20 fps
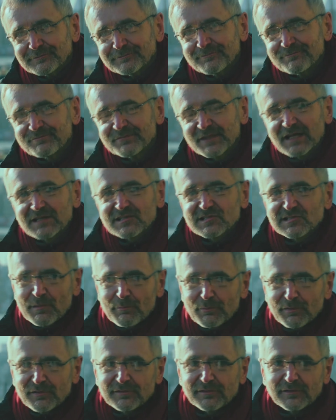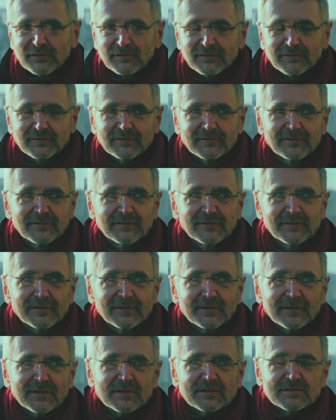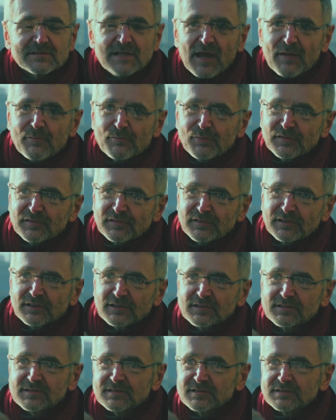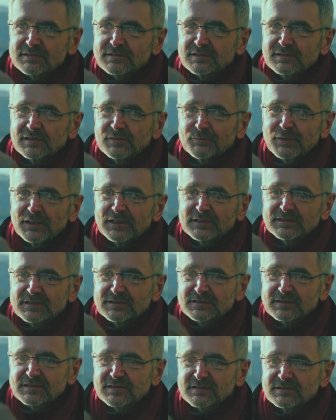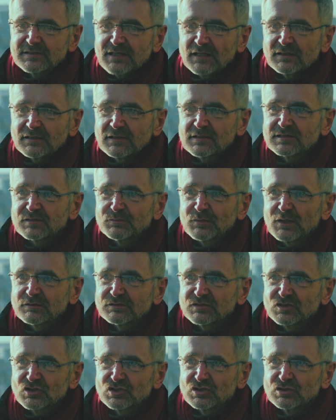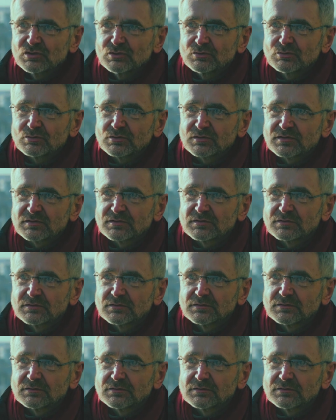That's sympathy. Empathy is the ability to stand in someone else's shoes.